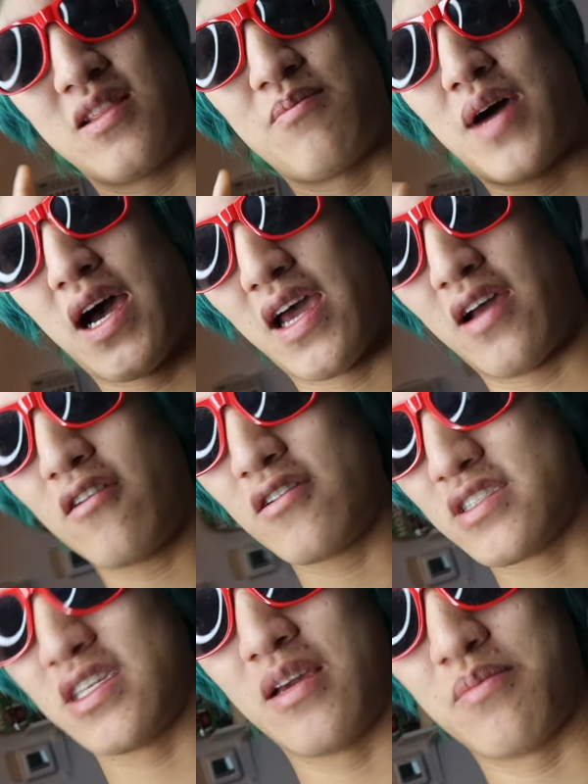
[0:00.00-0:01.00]
my
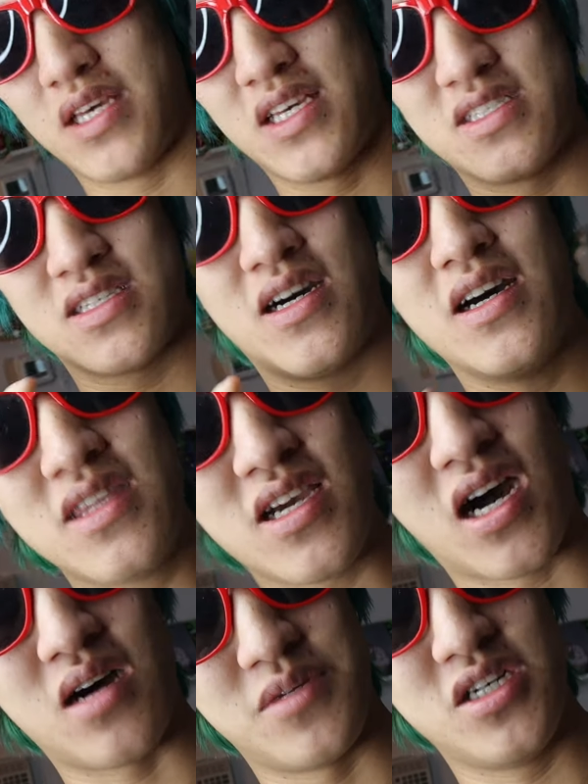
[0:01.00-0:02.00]
artist name is
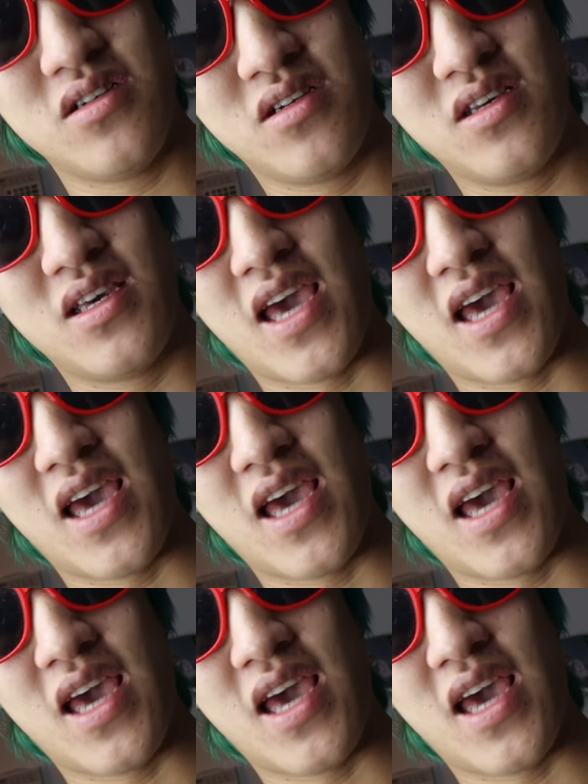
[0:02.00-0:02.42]
Atama,